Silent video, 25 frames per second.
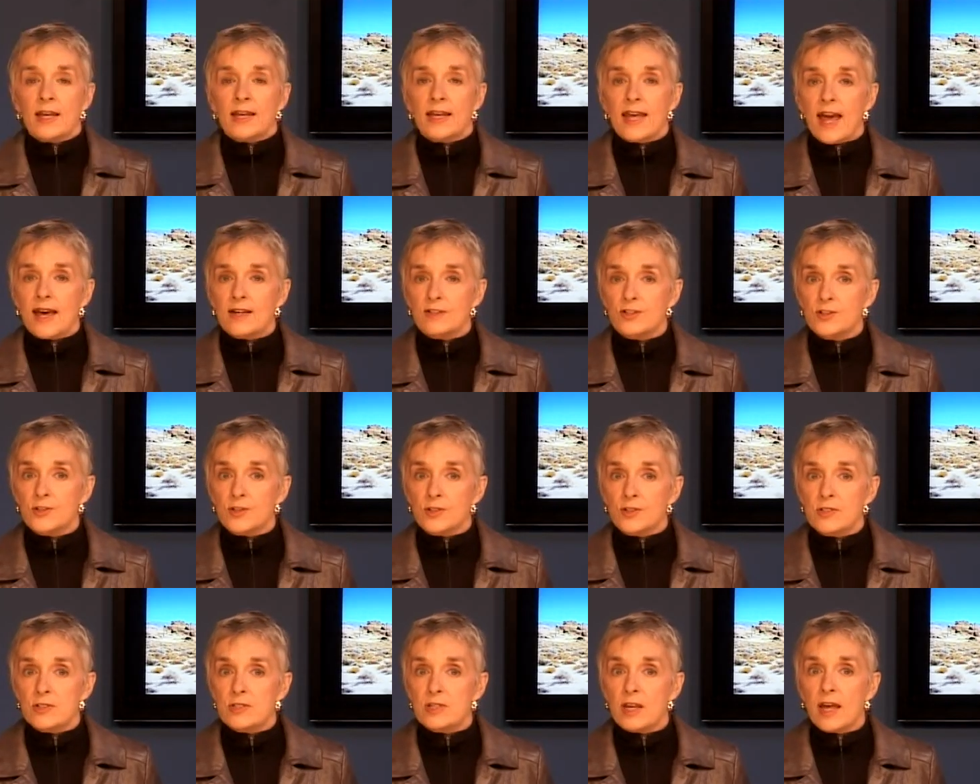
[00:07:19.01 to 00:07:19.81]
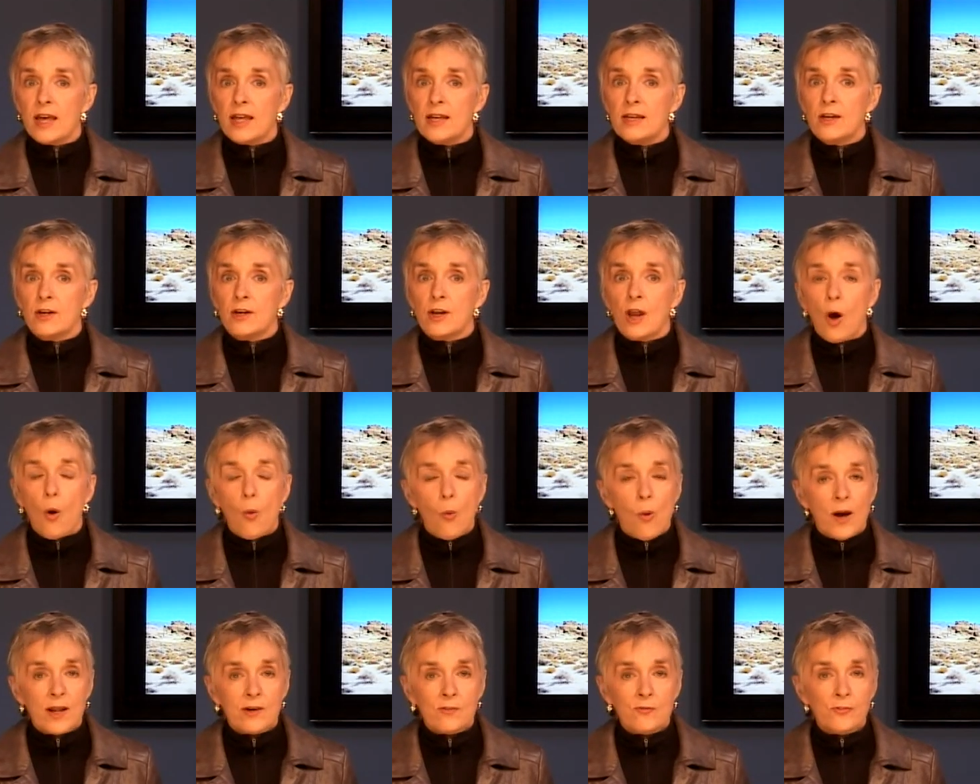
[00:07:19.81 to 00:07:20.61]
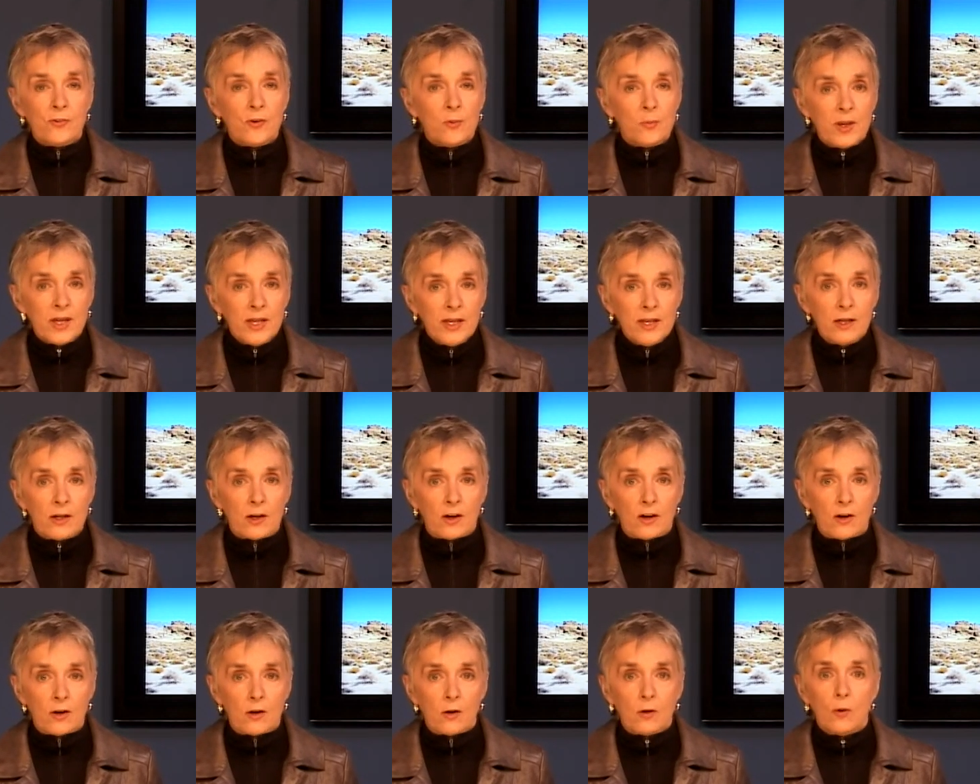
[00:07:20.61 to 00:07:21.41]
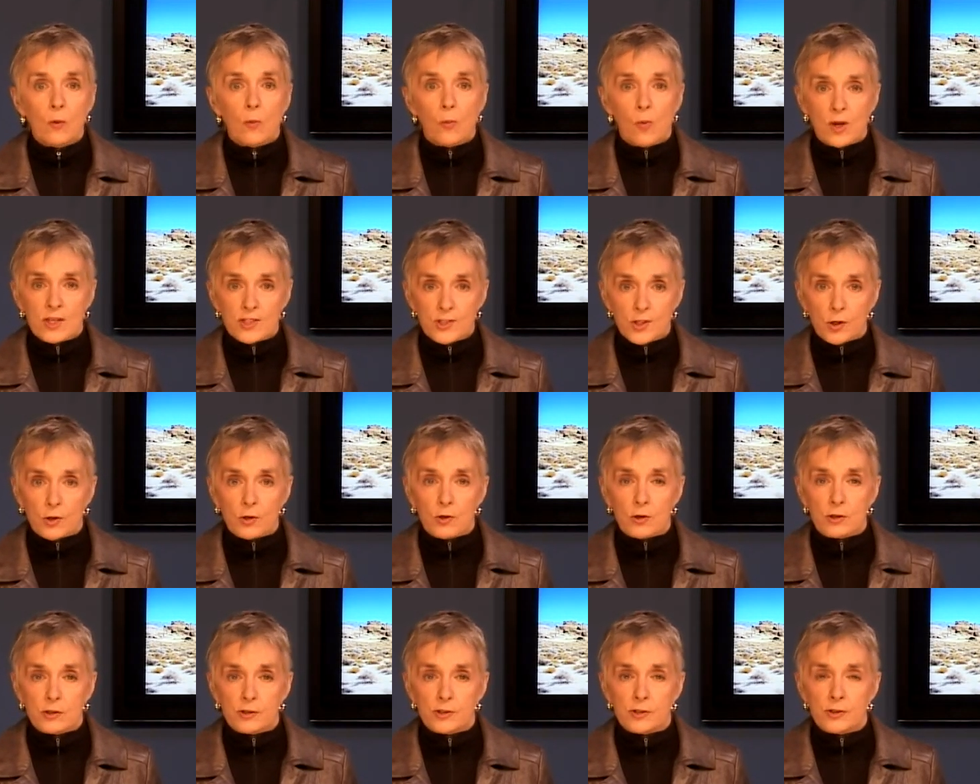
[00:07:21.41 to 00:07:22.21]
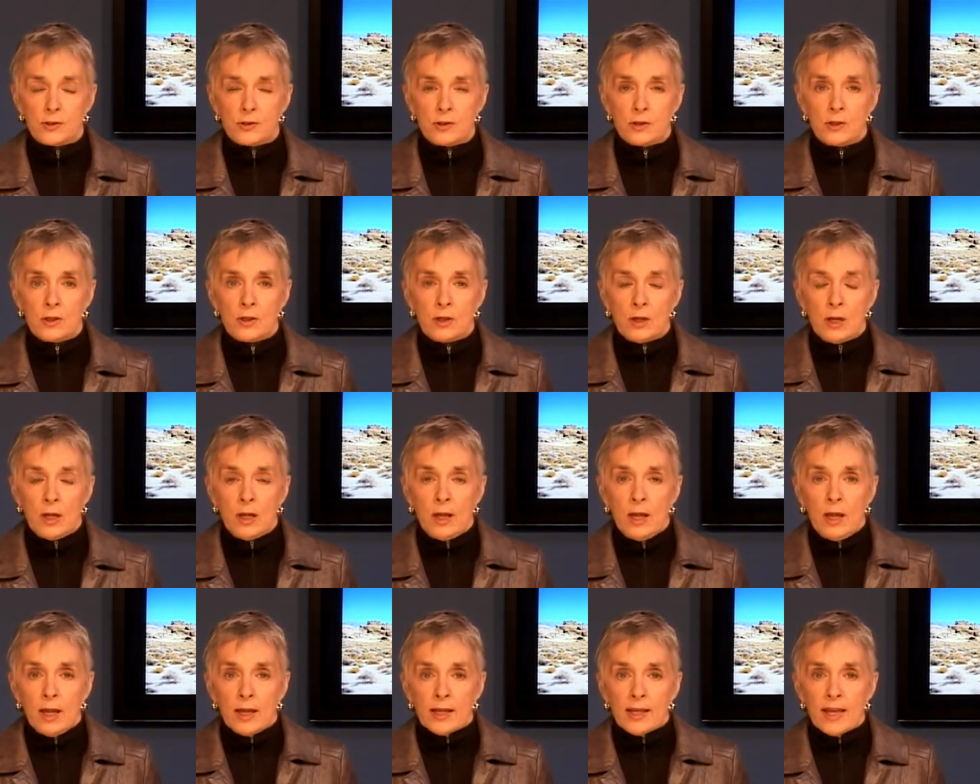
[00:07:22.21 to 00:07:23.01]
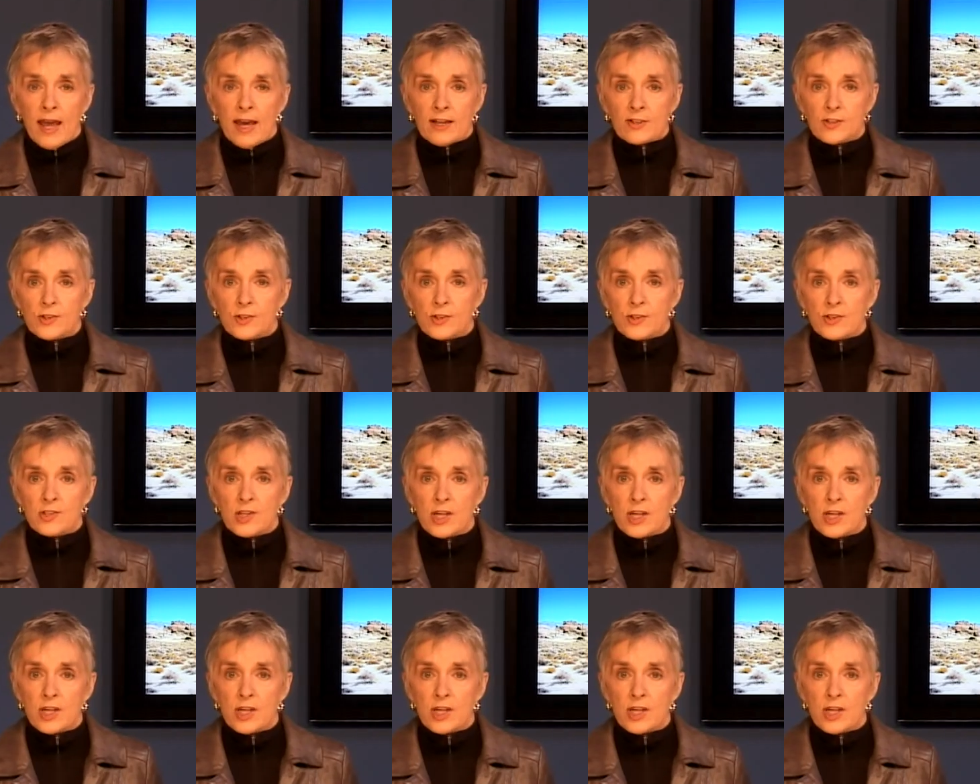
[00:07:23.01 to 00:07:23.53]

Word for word: Kastor said no one from here was hurt. Kastor